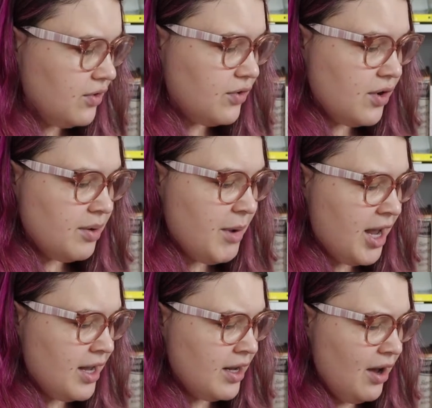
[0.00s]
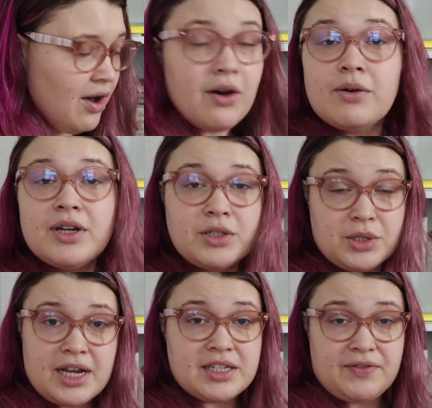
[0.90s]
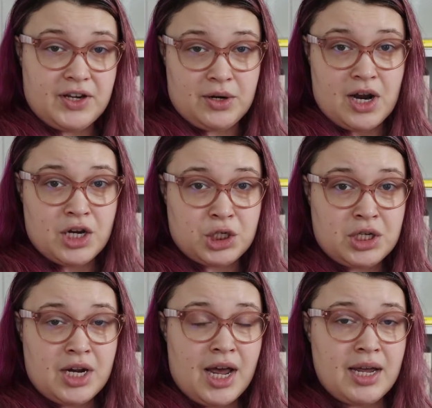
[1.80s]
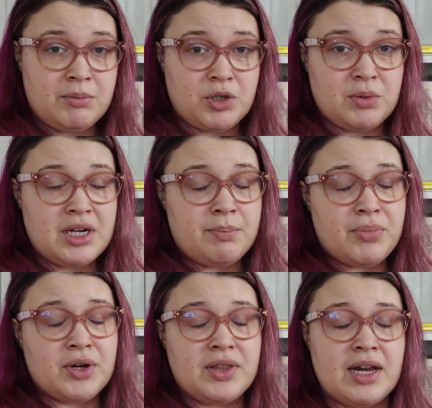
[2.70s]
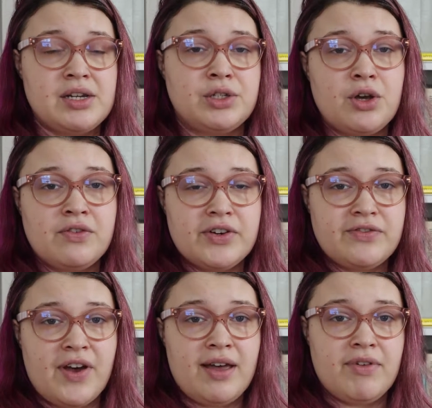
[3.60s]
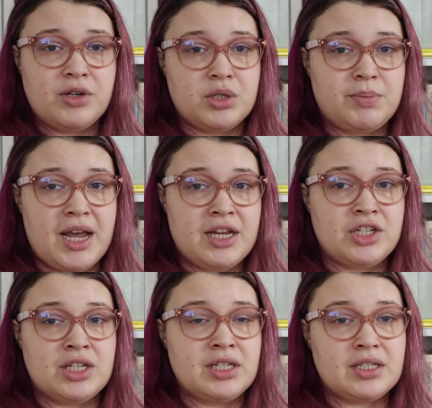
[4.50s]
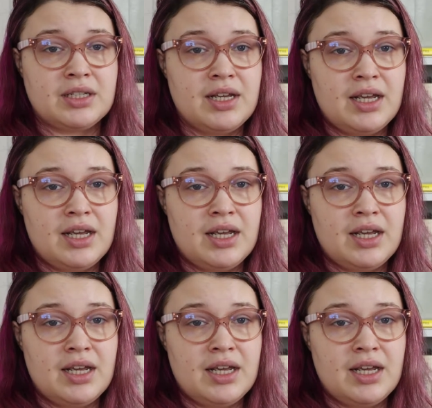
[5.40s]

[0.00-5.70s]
For my in Transfiguration, I am to read a book that is over 500 pages,